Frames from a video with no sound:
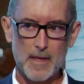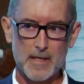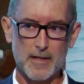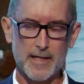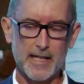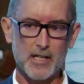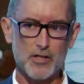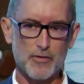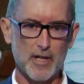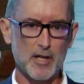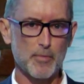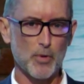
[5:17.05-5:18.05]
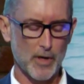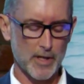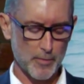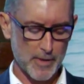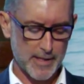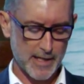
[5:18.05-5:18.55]
So I think it's really important
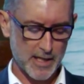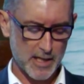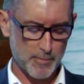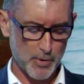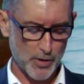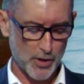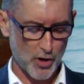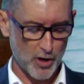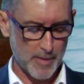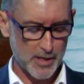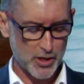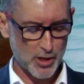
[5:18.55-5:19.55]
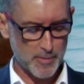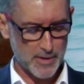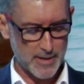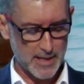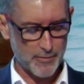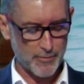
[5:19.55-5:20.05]
that we think of the blue economy in terms
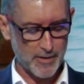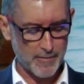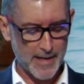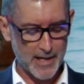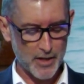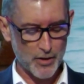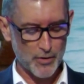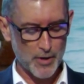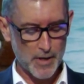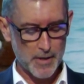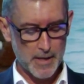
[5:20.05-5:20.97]
of delivering value